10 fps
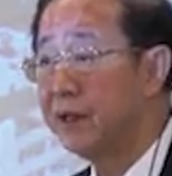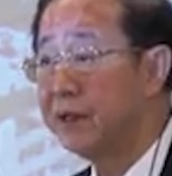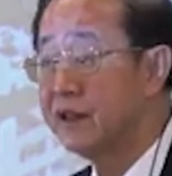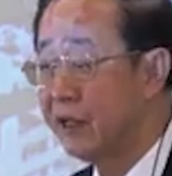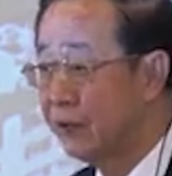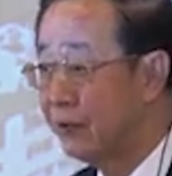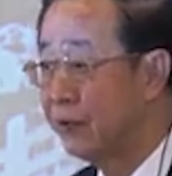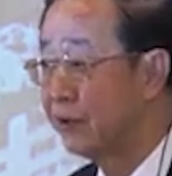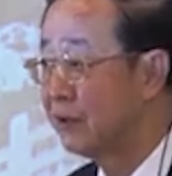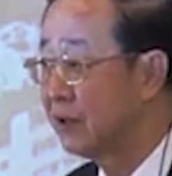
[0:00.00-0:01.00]

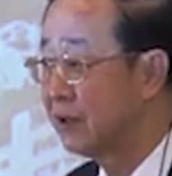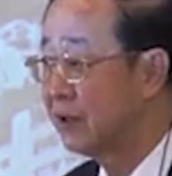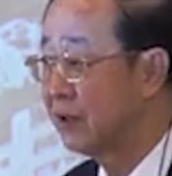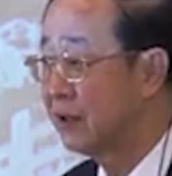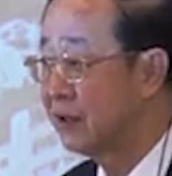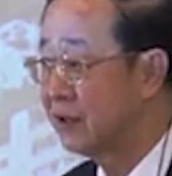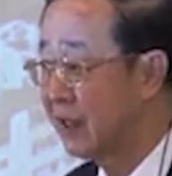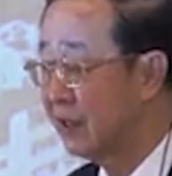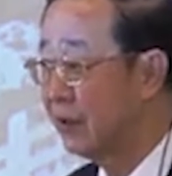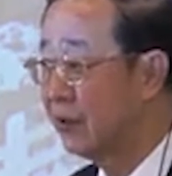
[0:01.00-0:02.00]
state-owned
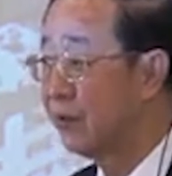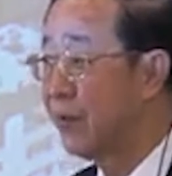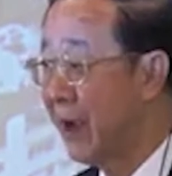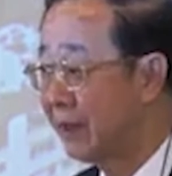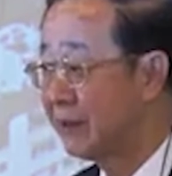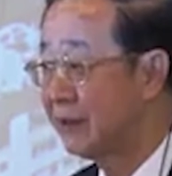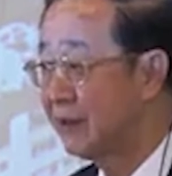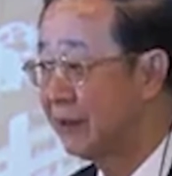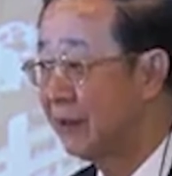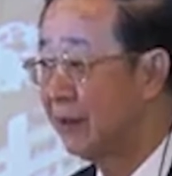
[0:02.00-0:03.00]
banks
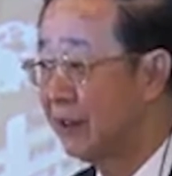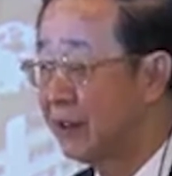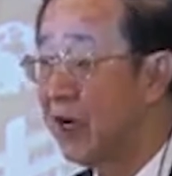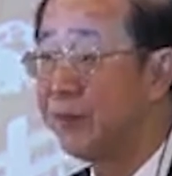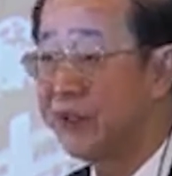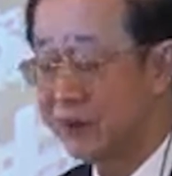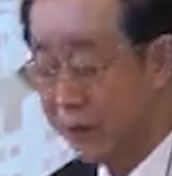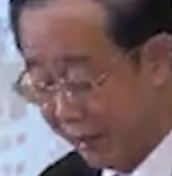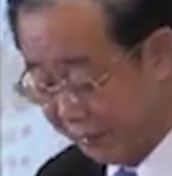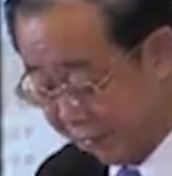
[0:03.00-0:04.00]
or the government's
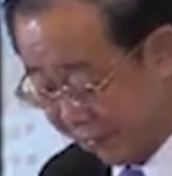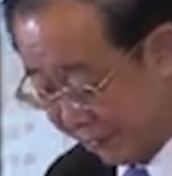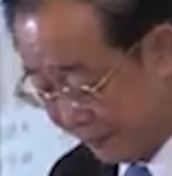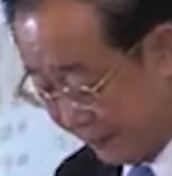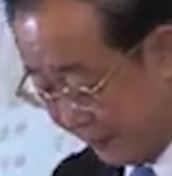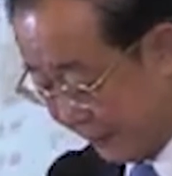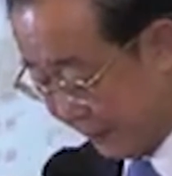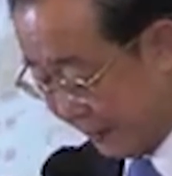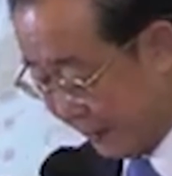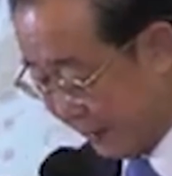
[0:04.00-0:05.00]
banks.
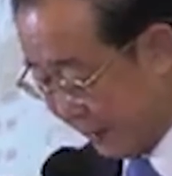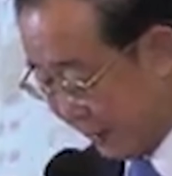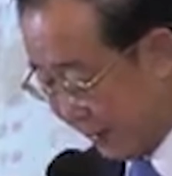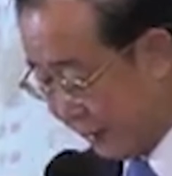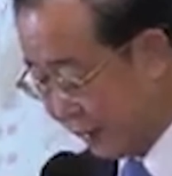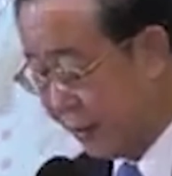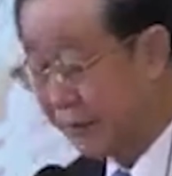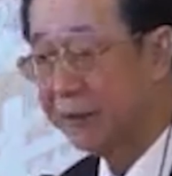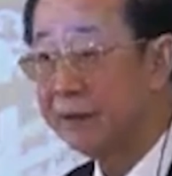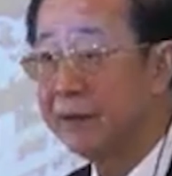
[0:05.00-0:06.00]

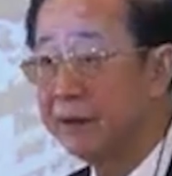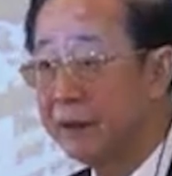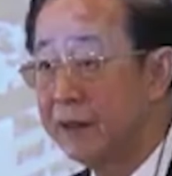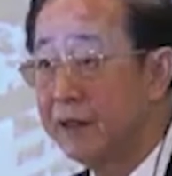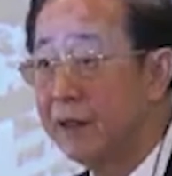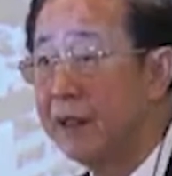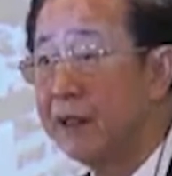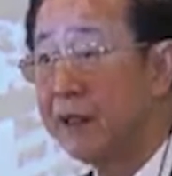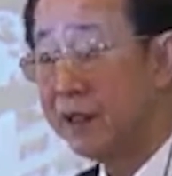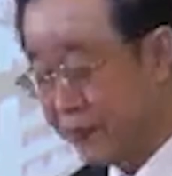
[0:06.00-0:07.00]
Again,
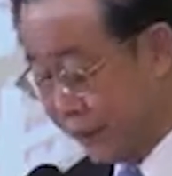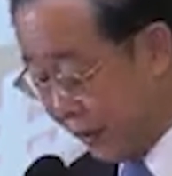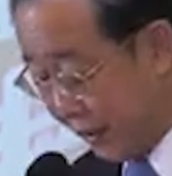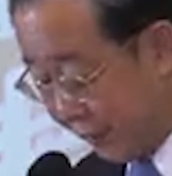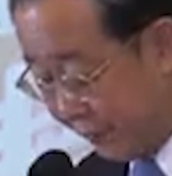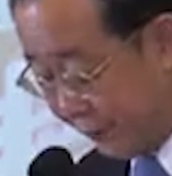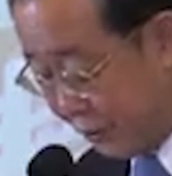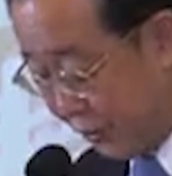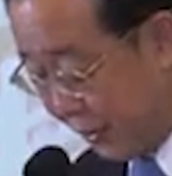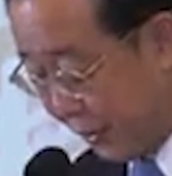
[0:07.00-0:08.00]
this we have
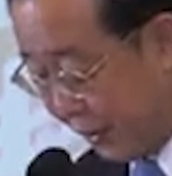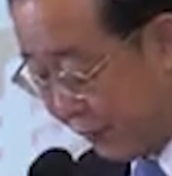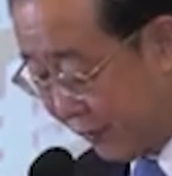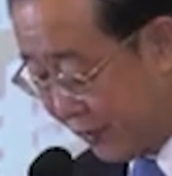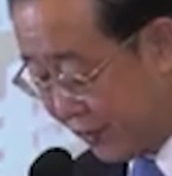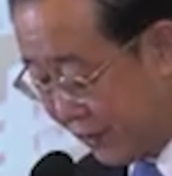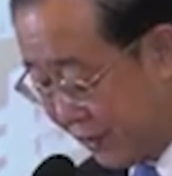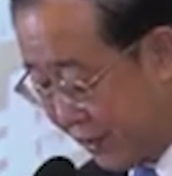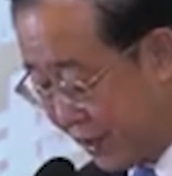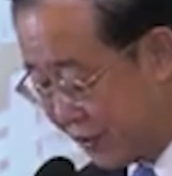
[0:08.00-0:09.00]
joined hand with
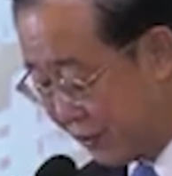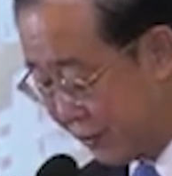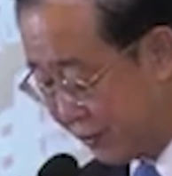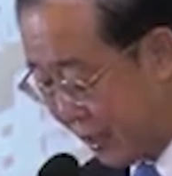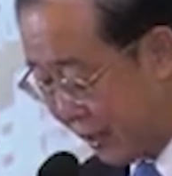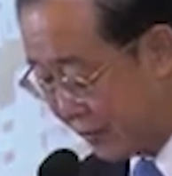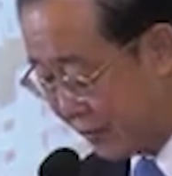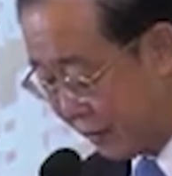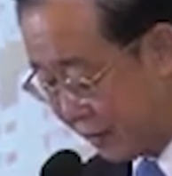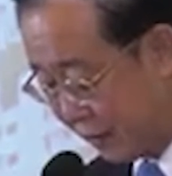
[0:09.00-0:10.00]
the National
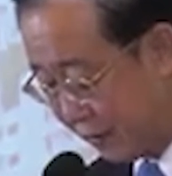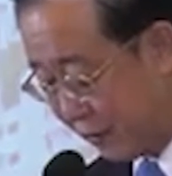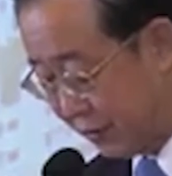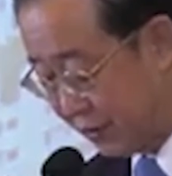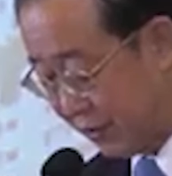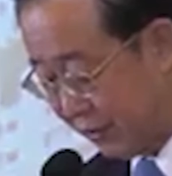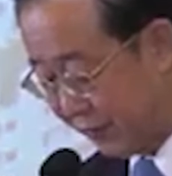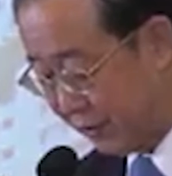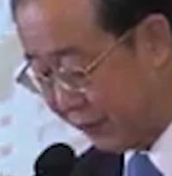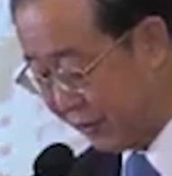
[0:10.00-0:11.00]
Science and Technology
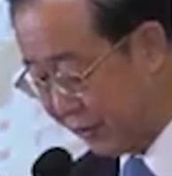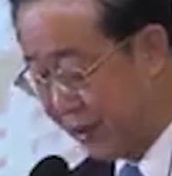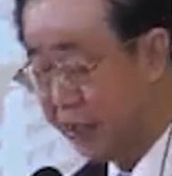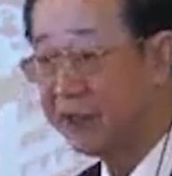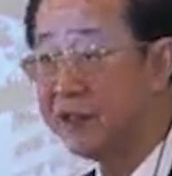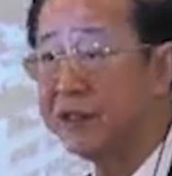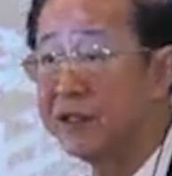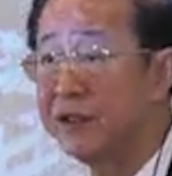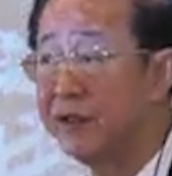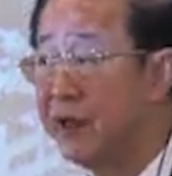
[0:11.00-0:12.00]
Development
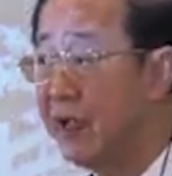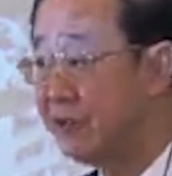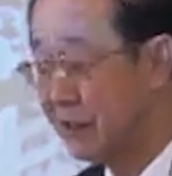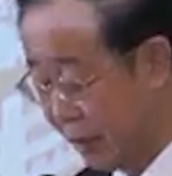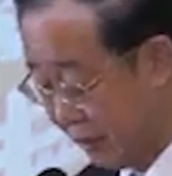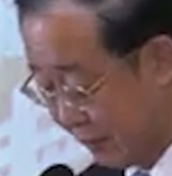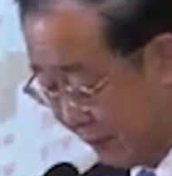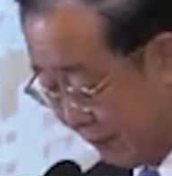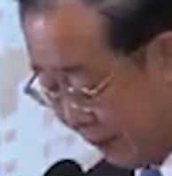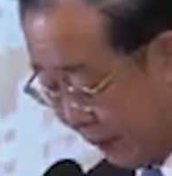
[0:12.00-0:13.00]
Agency or NASDAQ
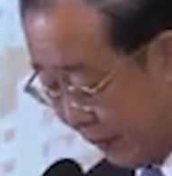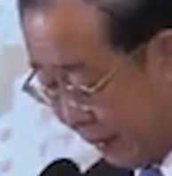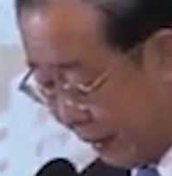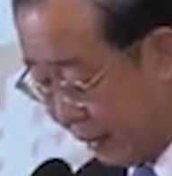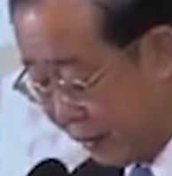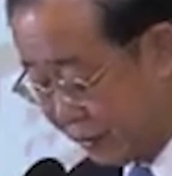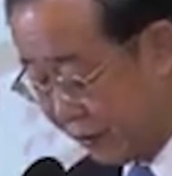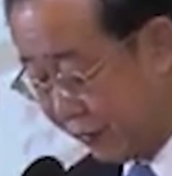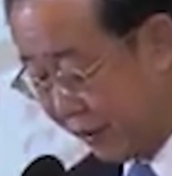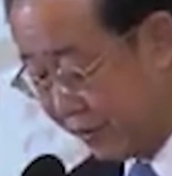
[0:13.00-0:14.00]
and the
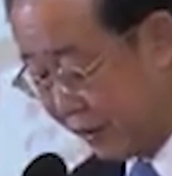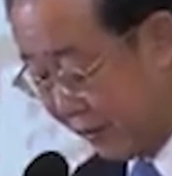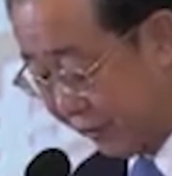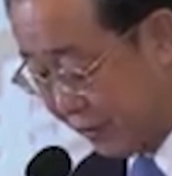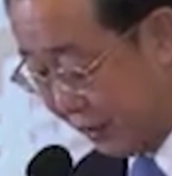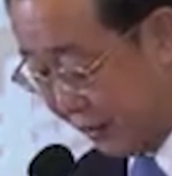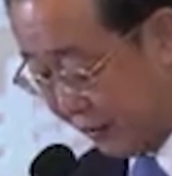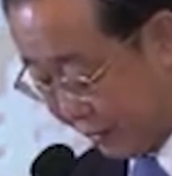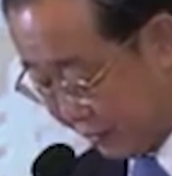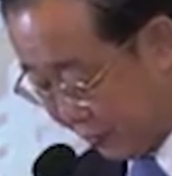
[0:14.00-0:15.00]
Stock Exchange of
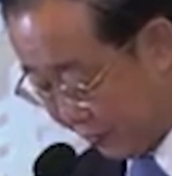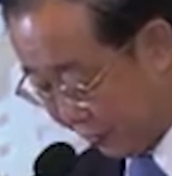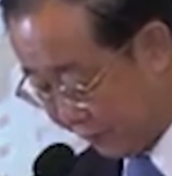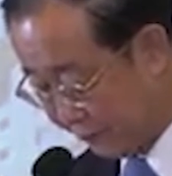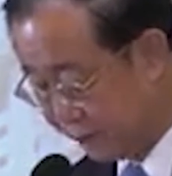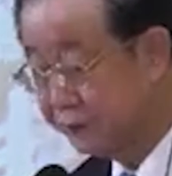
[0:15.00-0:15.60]
Thailand as well.